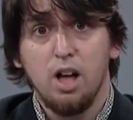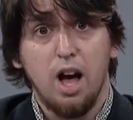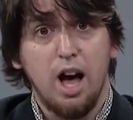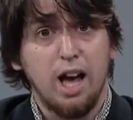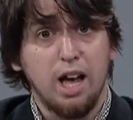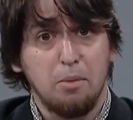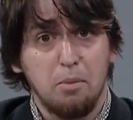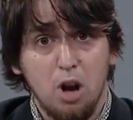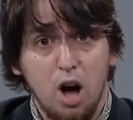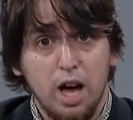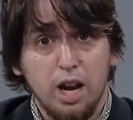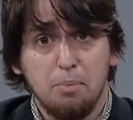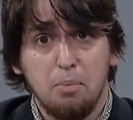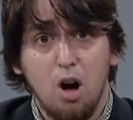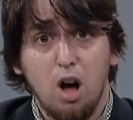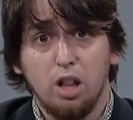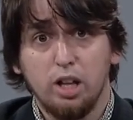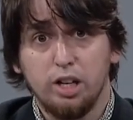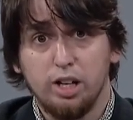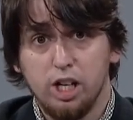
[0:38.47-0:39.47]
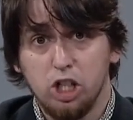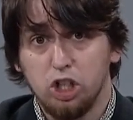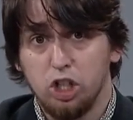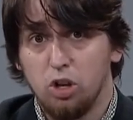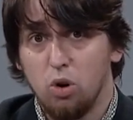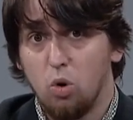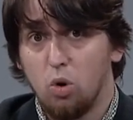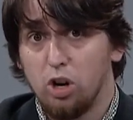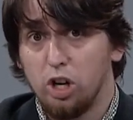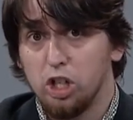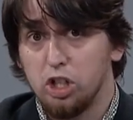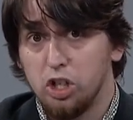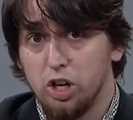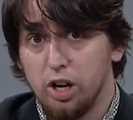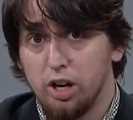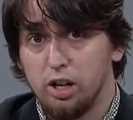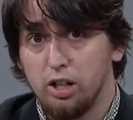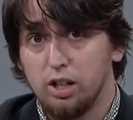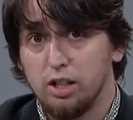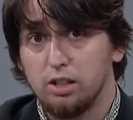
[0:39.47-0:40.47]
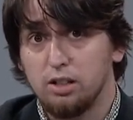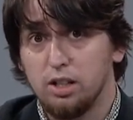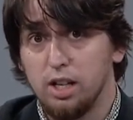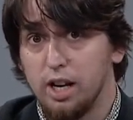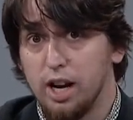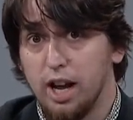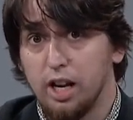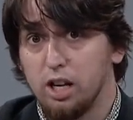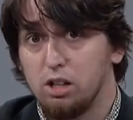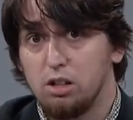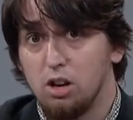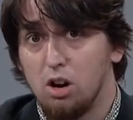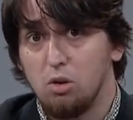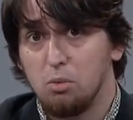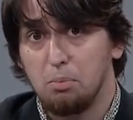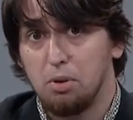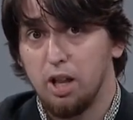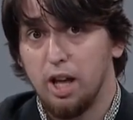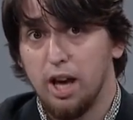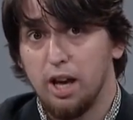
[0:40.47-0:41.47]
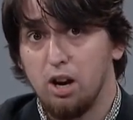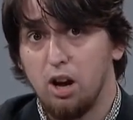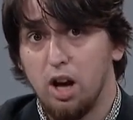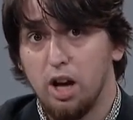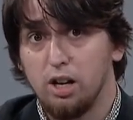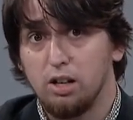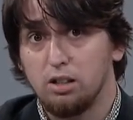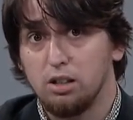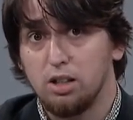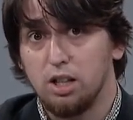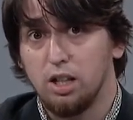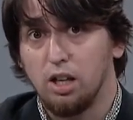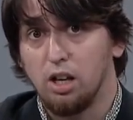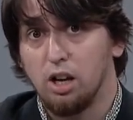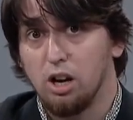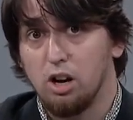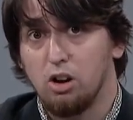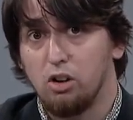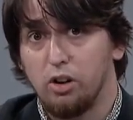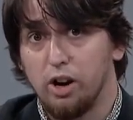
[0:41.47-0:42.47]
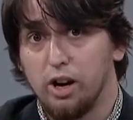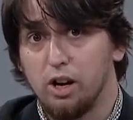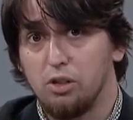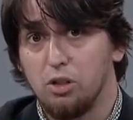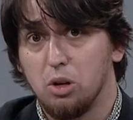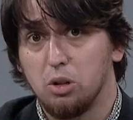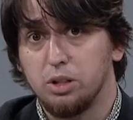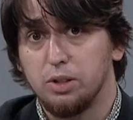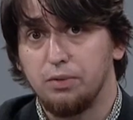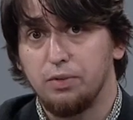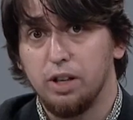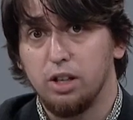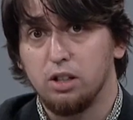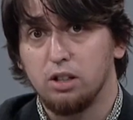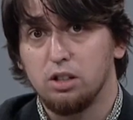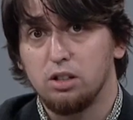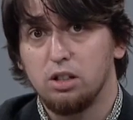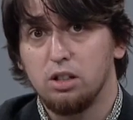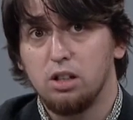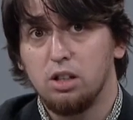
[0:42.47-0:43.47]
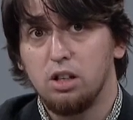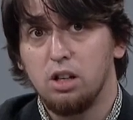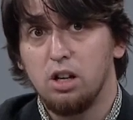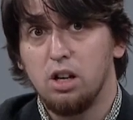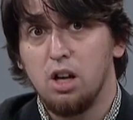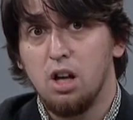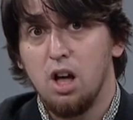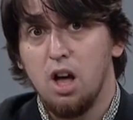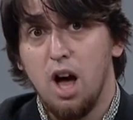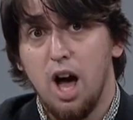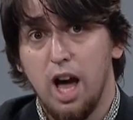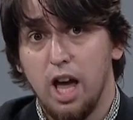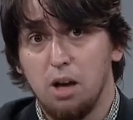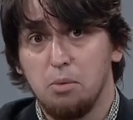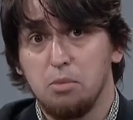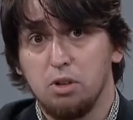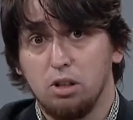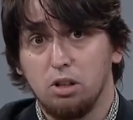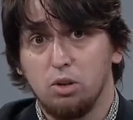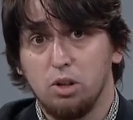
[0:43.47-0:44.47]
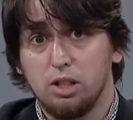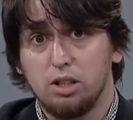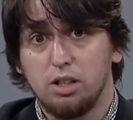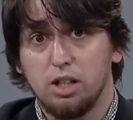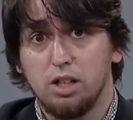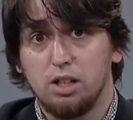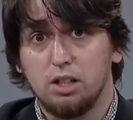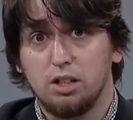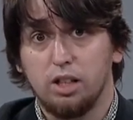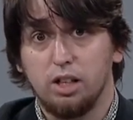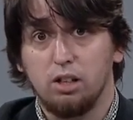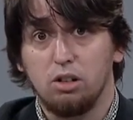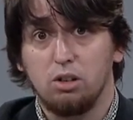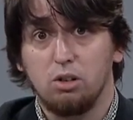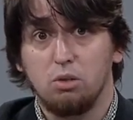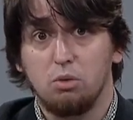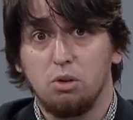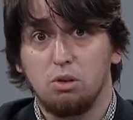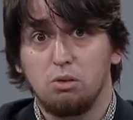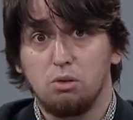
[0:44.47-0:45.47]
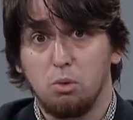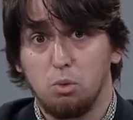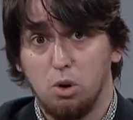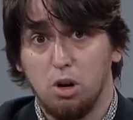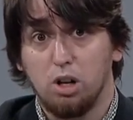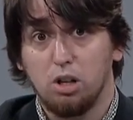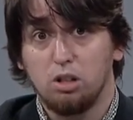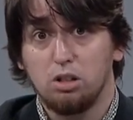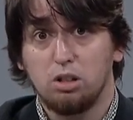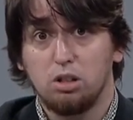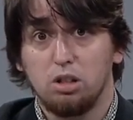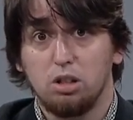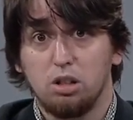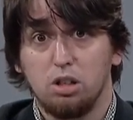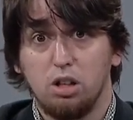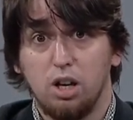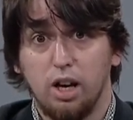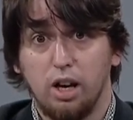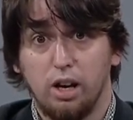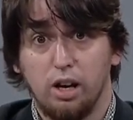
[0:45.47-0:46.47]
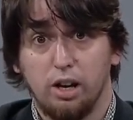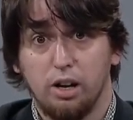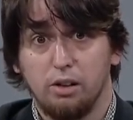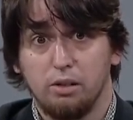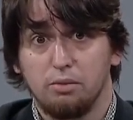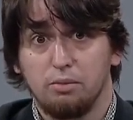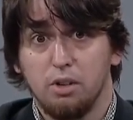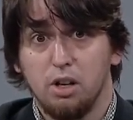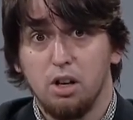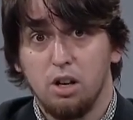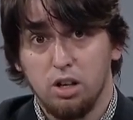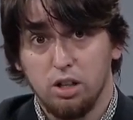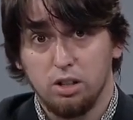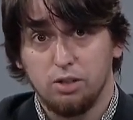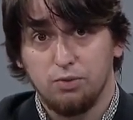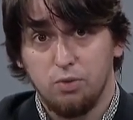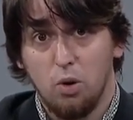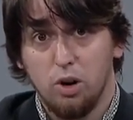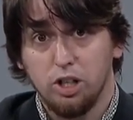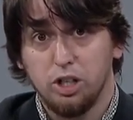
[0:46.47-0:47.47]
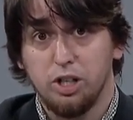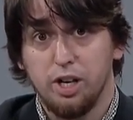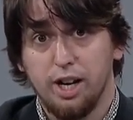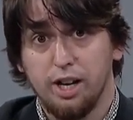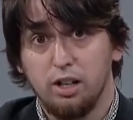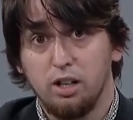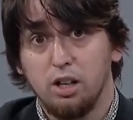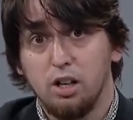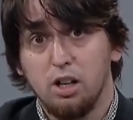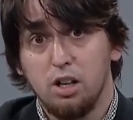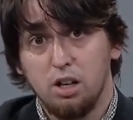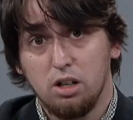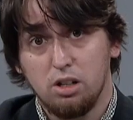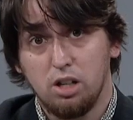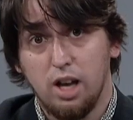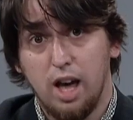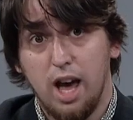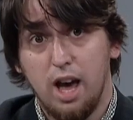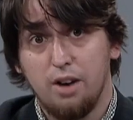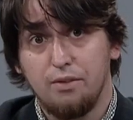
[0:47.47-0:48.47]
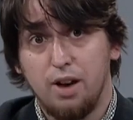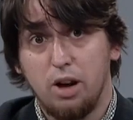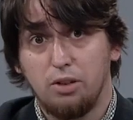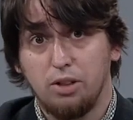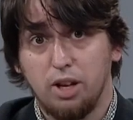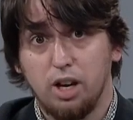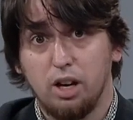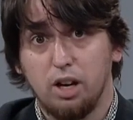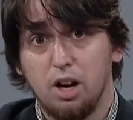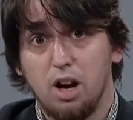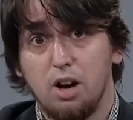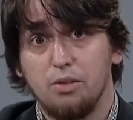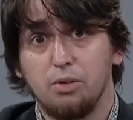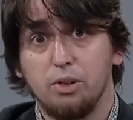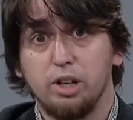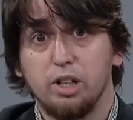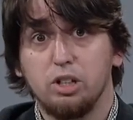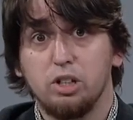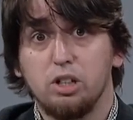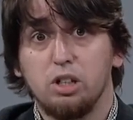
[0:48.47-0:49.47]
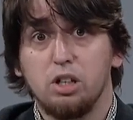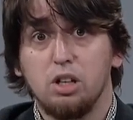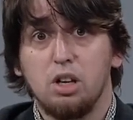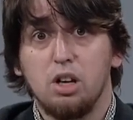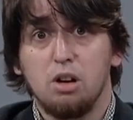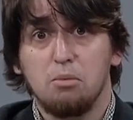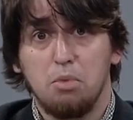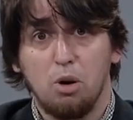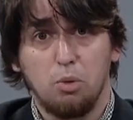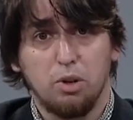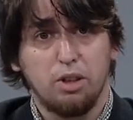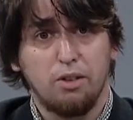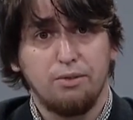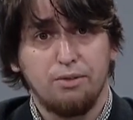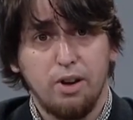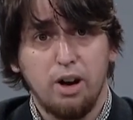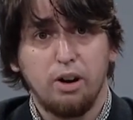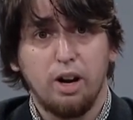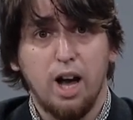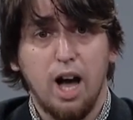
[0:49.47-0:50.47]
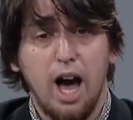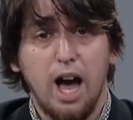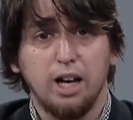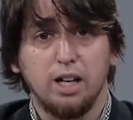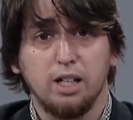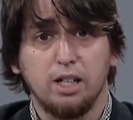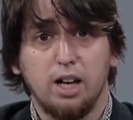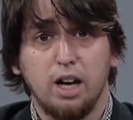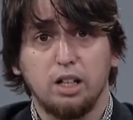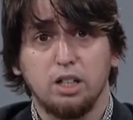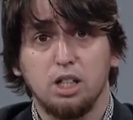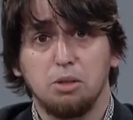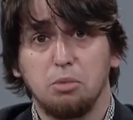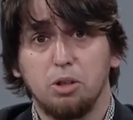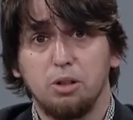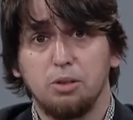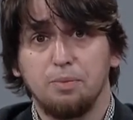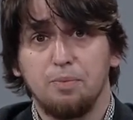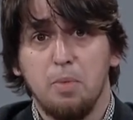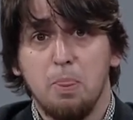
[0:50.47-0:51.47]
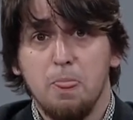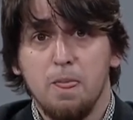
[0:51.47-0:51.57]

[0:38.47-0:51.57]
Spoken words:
I am not a politician or a journalist, and I don't plan on seeking a career in those fields. I am a U.S. citizen who works and is fortunate to have healthcare coverage, but with a very high deductible.